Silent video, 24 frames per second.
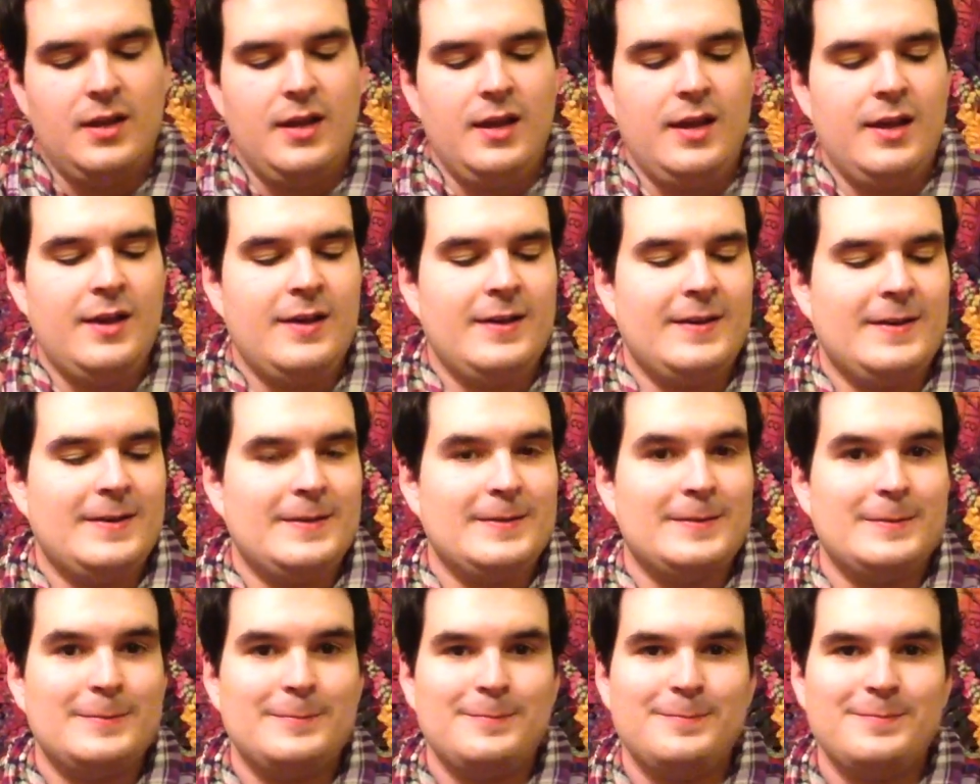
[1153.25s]

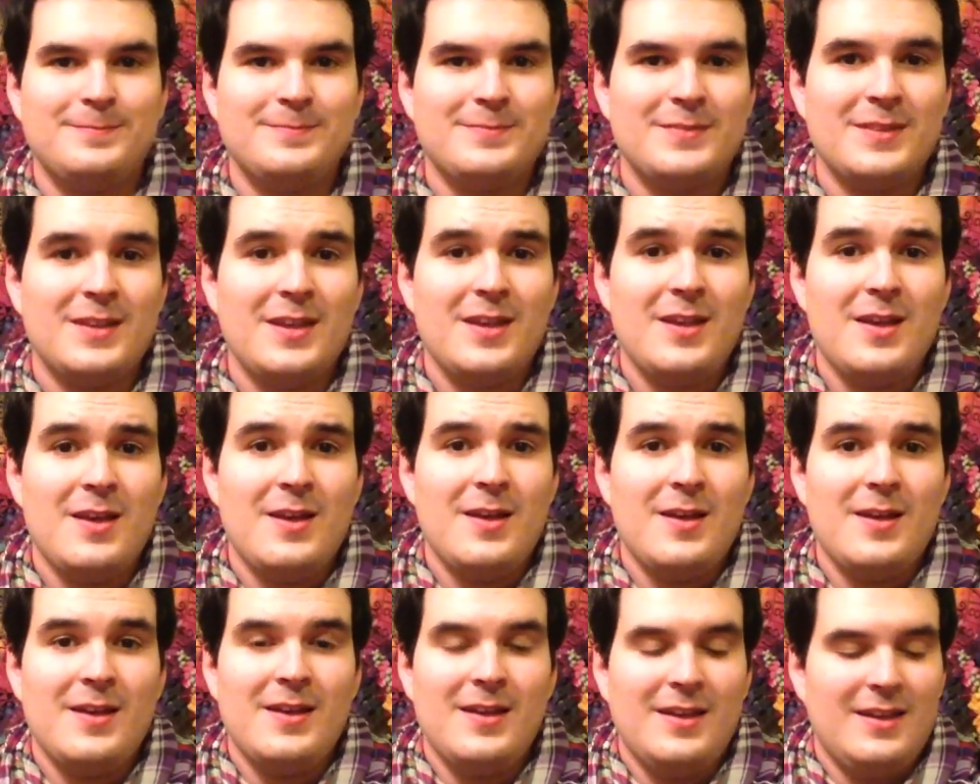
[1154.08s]
But
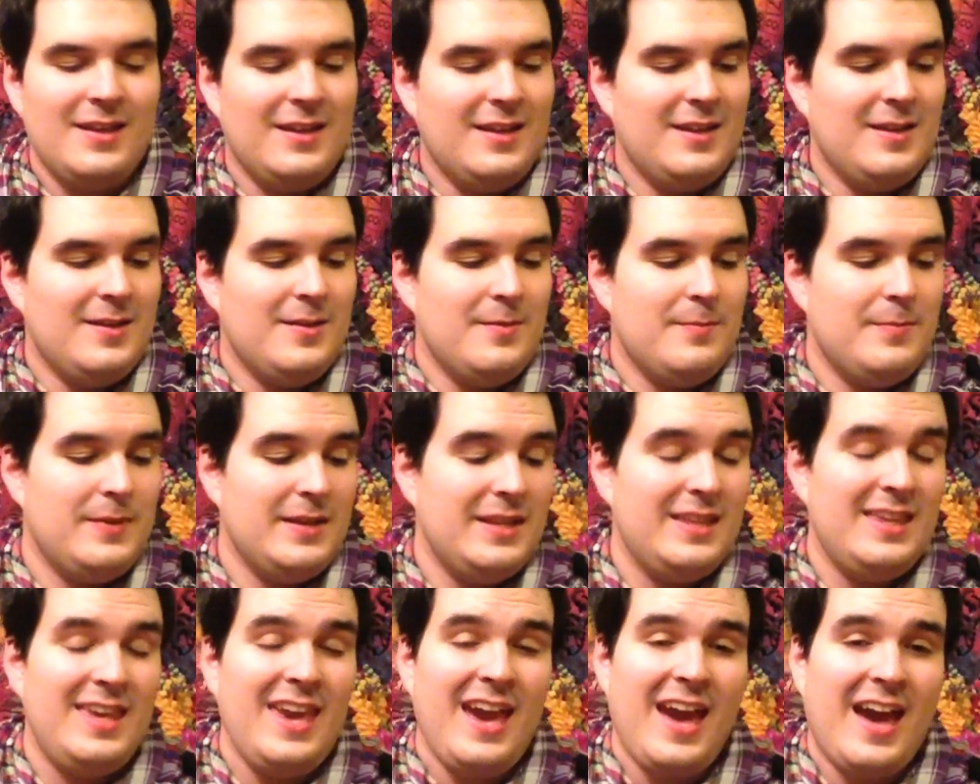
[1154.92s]

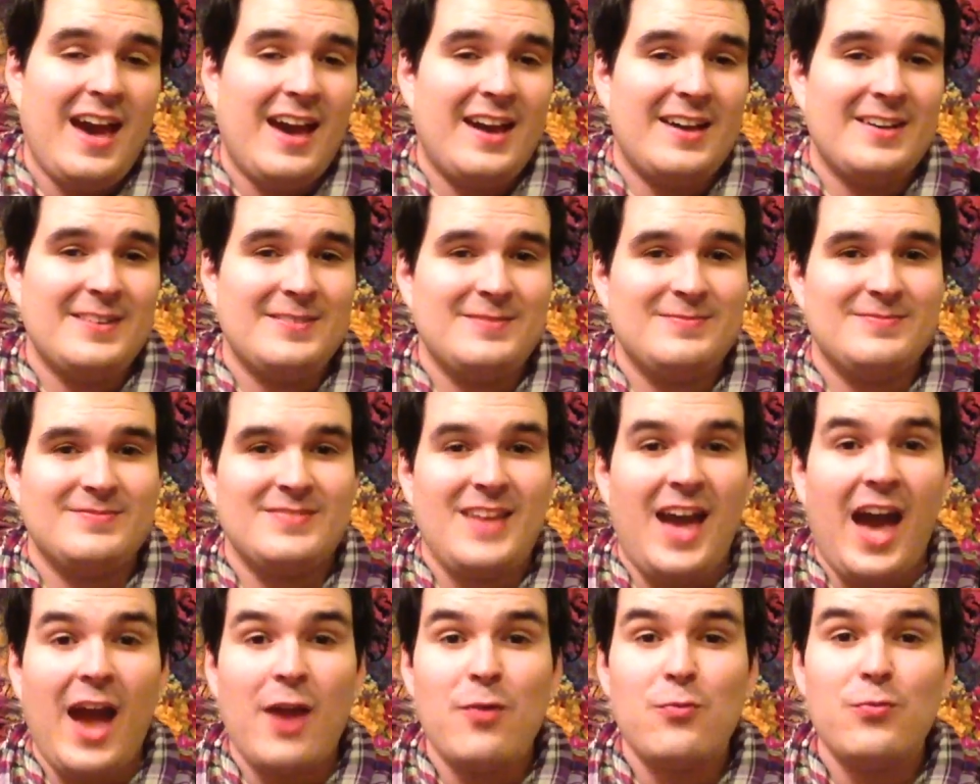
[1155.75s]
yeah,
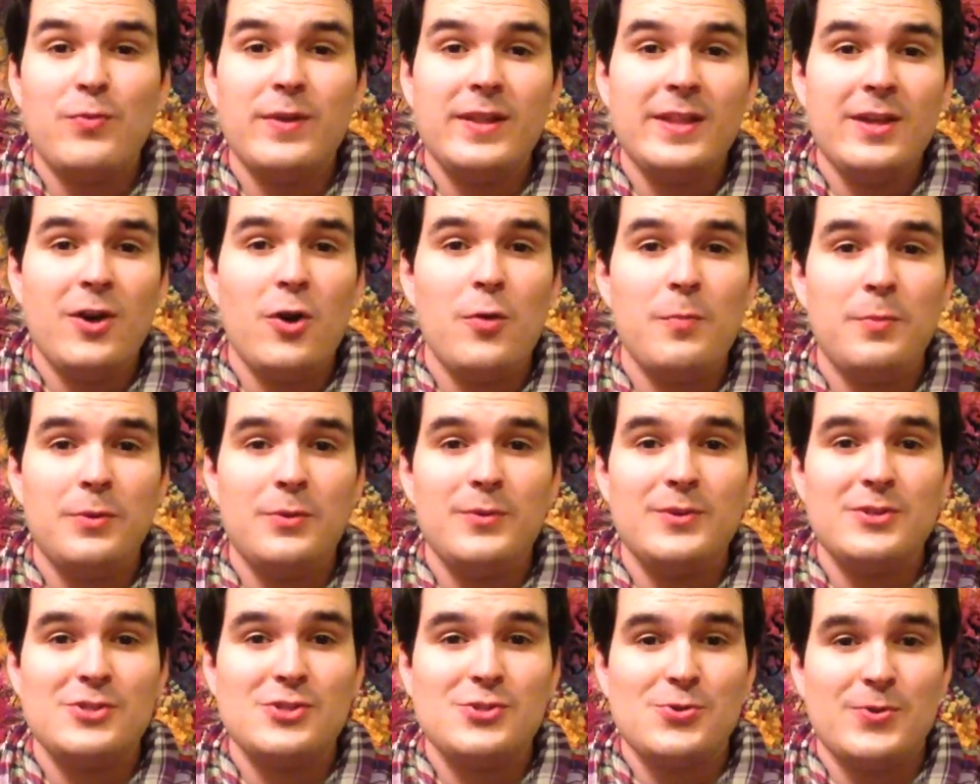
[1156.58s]
I really hope you
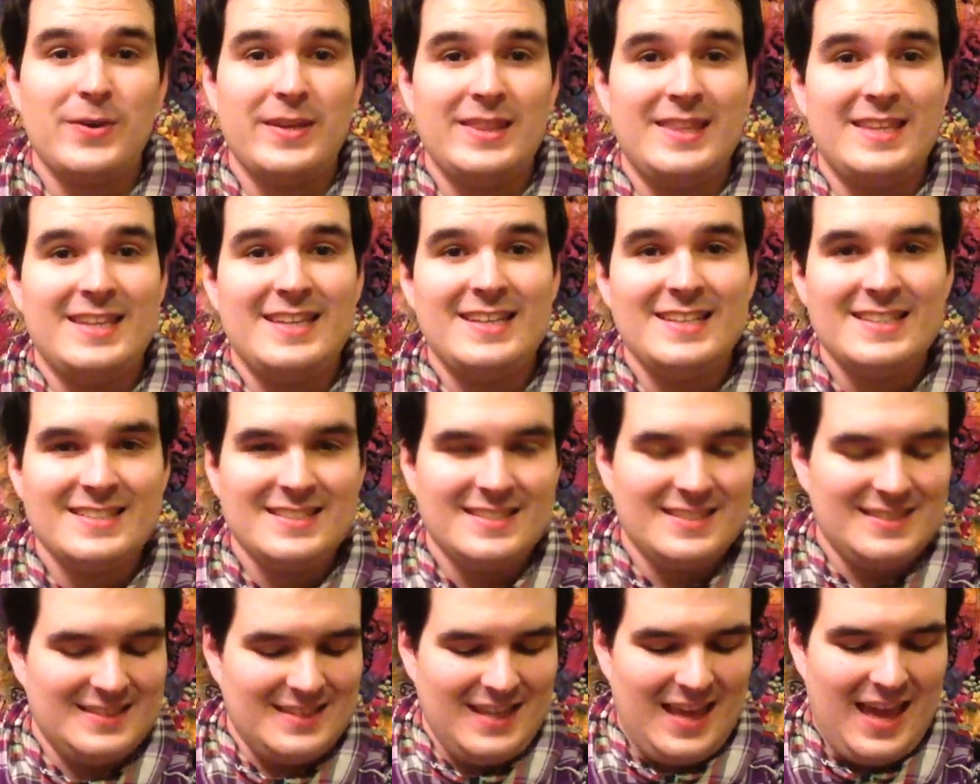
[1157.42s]
enjoyed
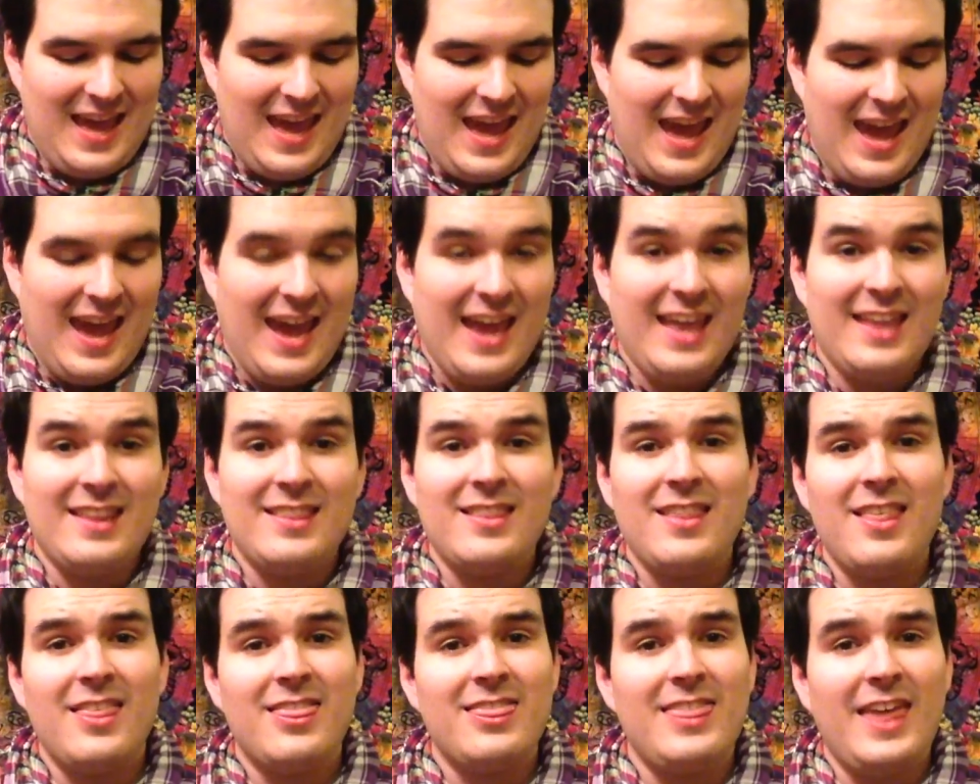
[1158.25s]
this,
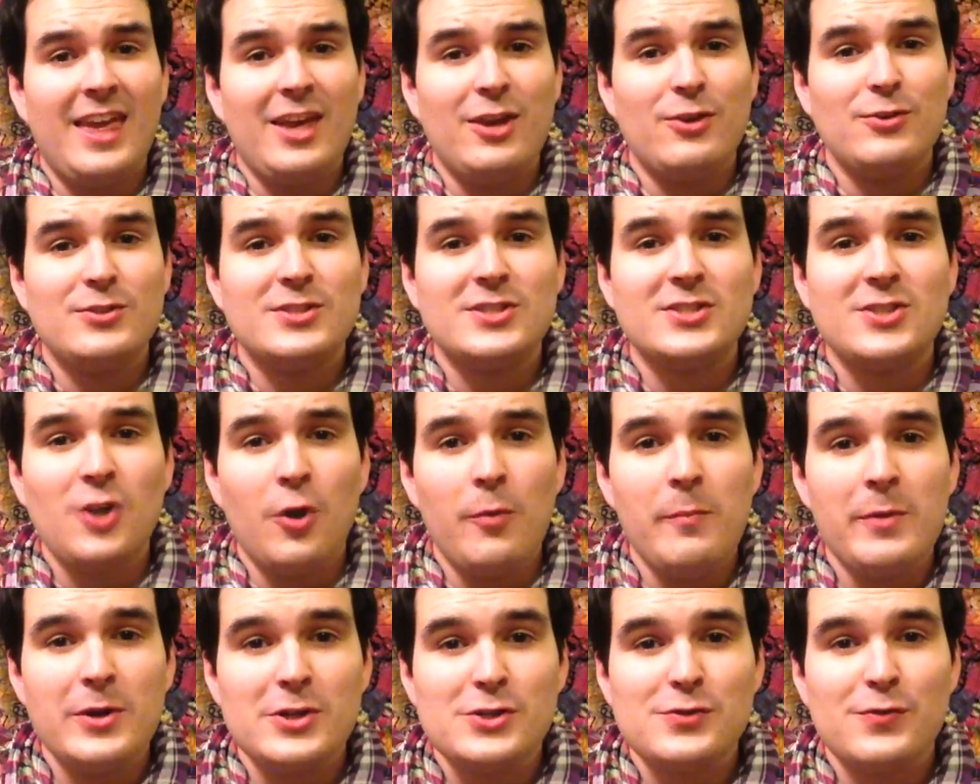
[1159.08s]
and thank you so
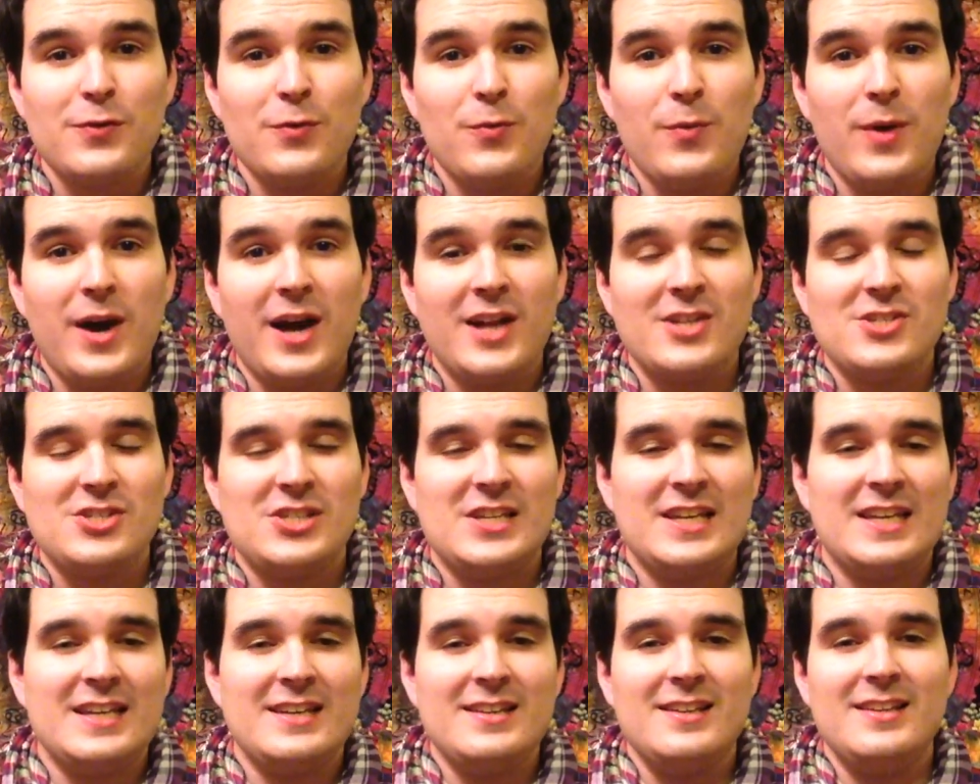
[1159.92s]
much for
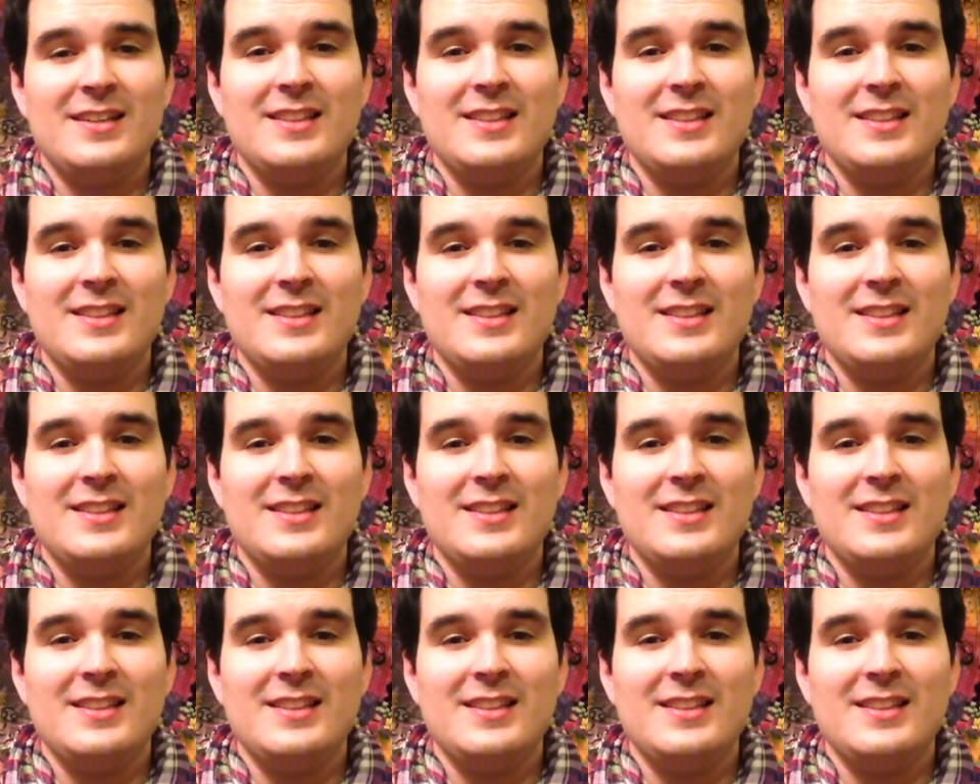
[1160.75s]
watching.